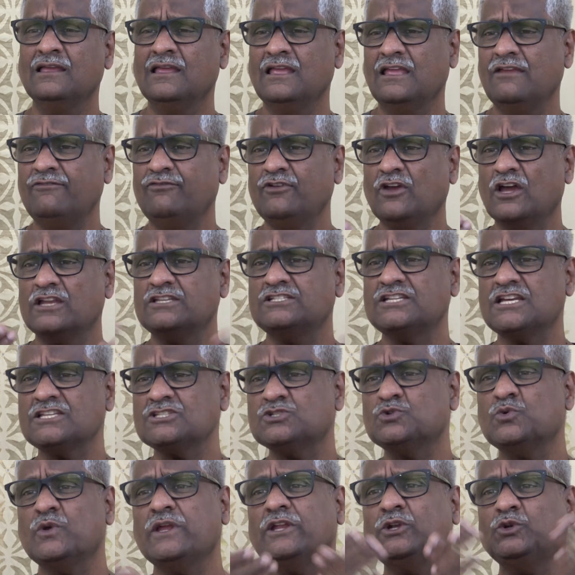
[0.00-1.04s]
If you are
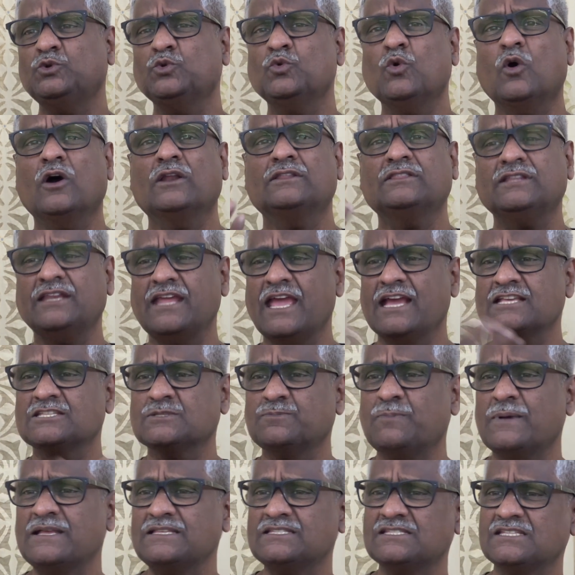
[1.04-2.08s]
just doing 2 or 3
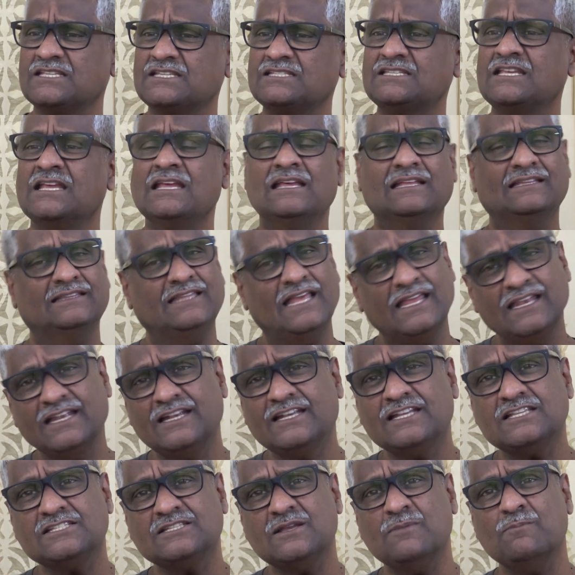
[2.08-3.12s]
expenses, then
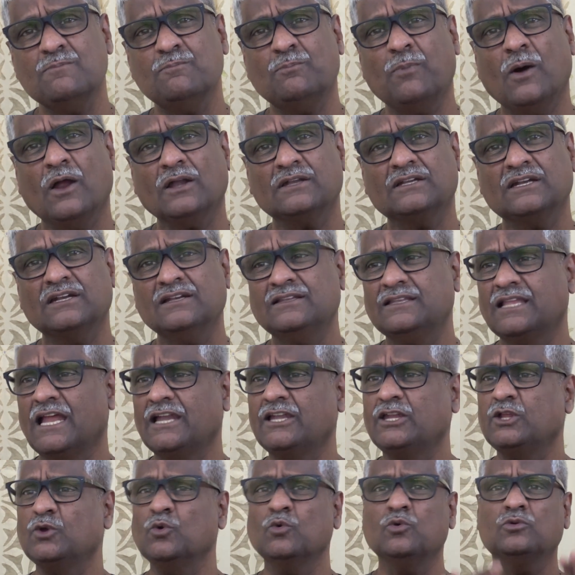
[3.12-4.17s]
it is important that
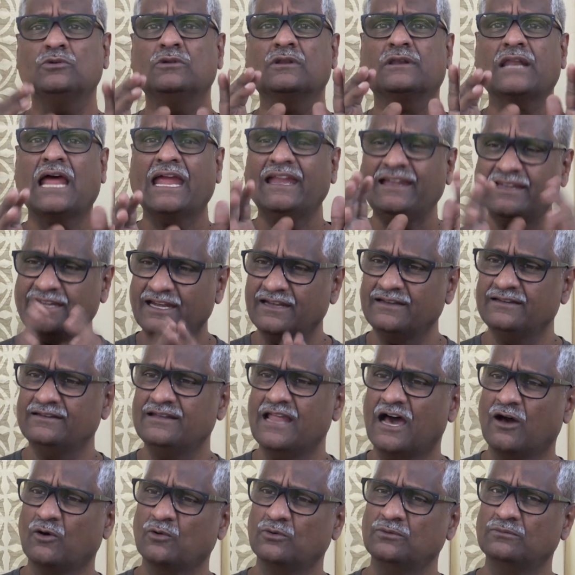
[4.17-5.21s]
you write it
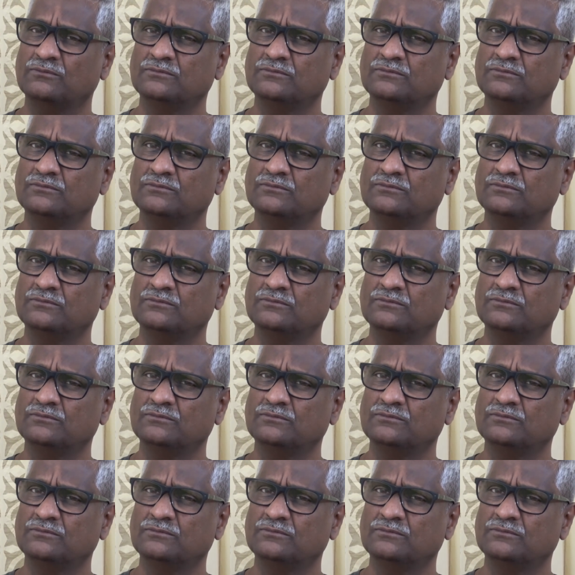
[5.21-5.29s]
down.